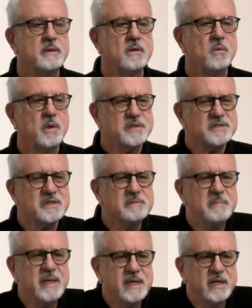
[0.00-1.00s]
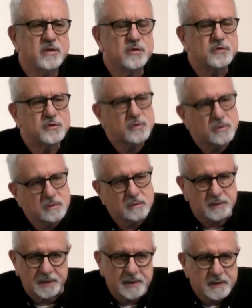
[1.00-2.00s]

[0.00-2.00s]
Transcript: What does it mean in the story?